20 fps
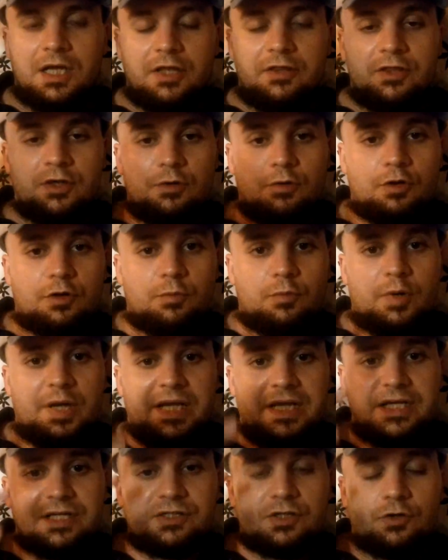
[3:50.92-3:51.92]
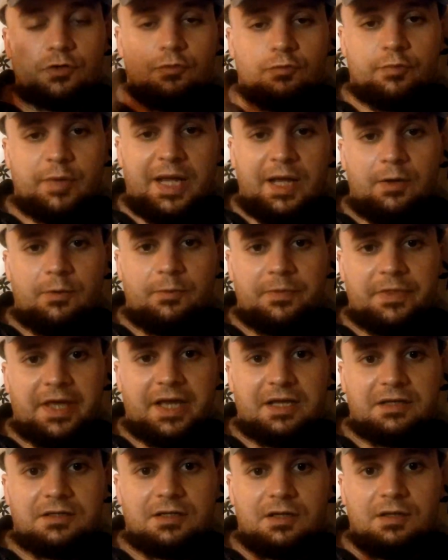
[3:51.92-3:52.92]
There are ways around
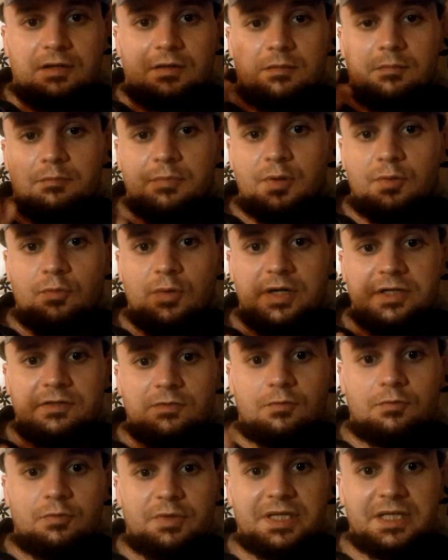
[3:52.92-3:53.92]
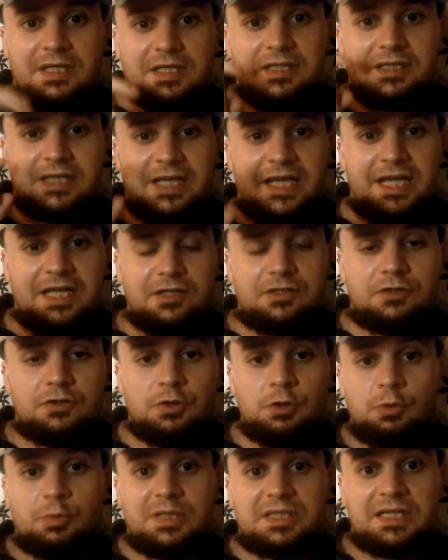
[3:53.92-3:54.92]
that. But what we can't
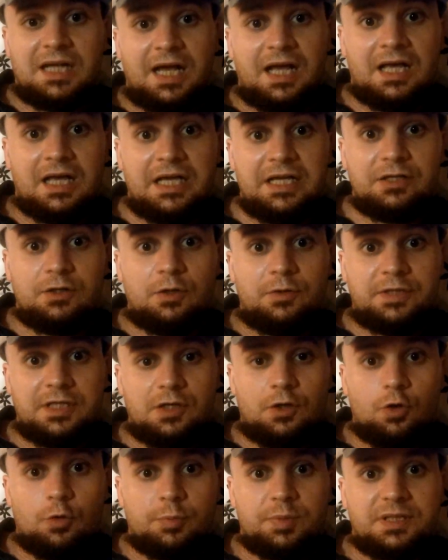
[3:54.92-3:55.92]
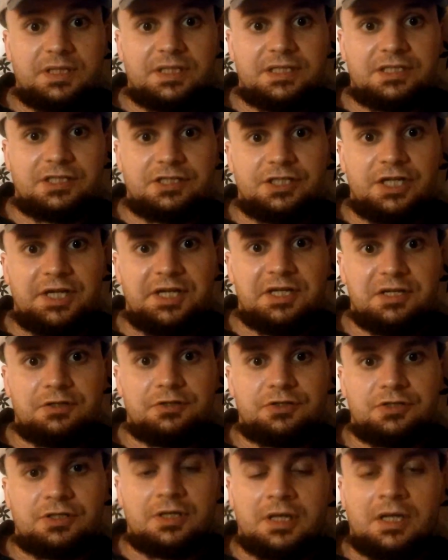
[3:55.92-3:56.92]
do is hide on the open
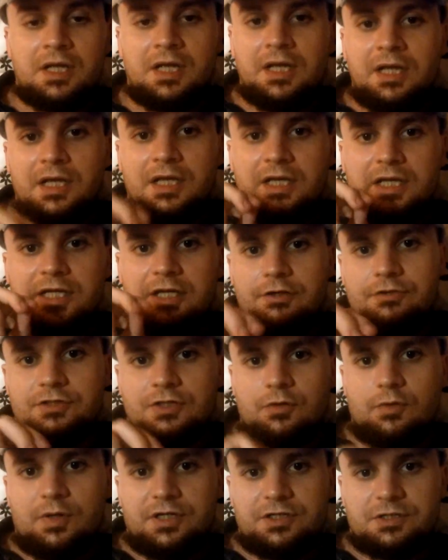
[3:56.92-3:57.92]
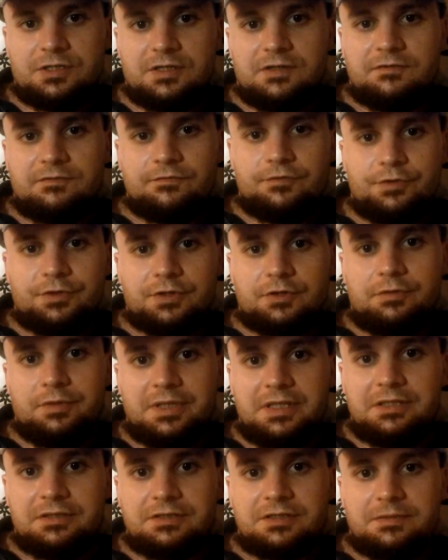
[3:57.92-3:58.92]
exchange. Here's a question for the
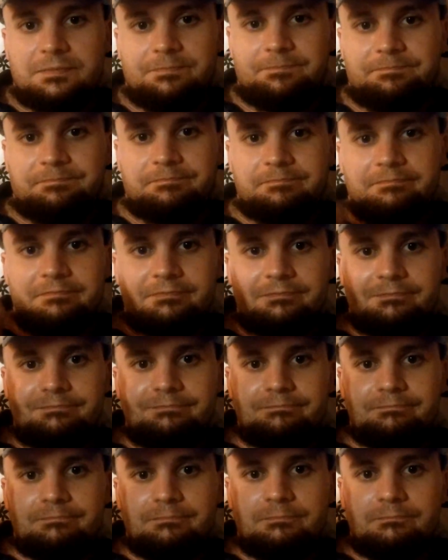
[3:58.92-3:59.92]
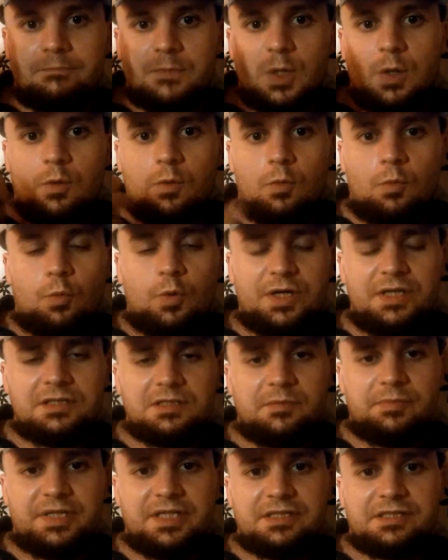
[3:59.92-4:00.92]
Greens. What is
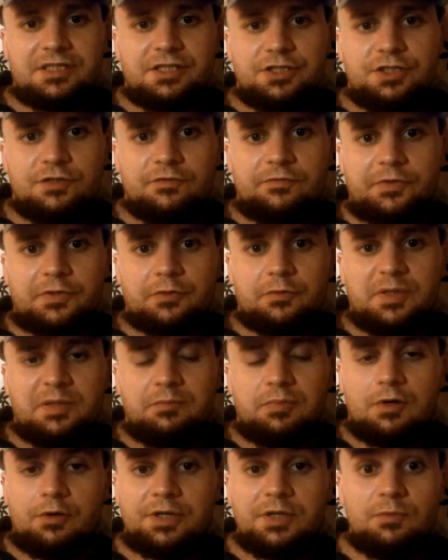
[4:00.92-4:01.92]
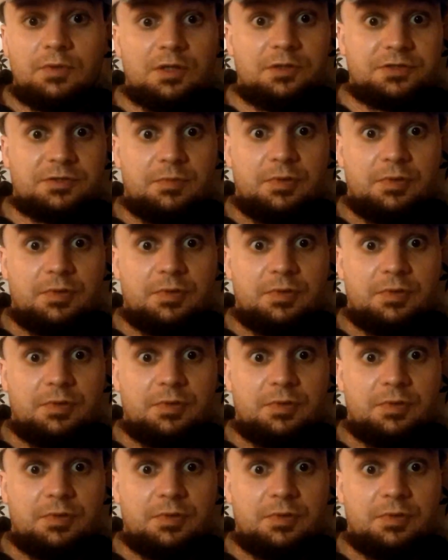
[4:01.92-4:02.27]
the biggest issue for the Green Party? Well, it's